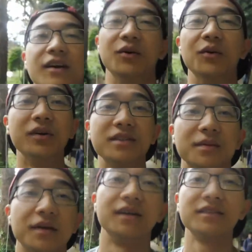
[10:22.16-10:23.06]
What's
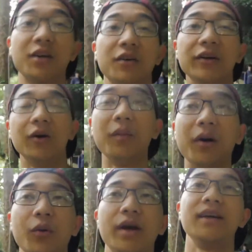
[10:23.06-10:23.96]
up guys, currently on
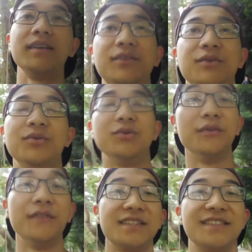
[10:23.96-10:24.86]
my way to
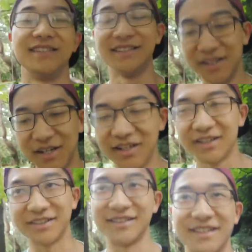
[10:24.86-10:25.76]
university
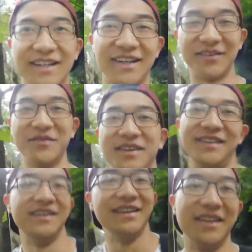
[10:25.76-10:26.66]
because um,
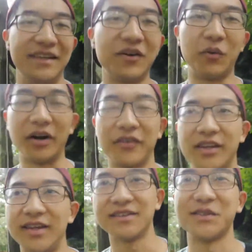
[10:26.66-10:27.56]
they got Wi-Fi
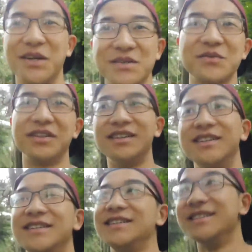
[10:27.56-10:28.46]
there so I'm just gonna
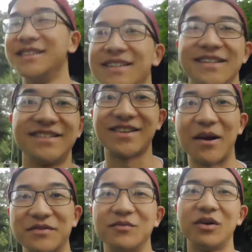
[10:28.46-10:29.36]

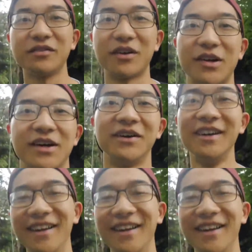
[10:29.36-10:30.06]
scout some Wi-Fi right now.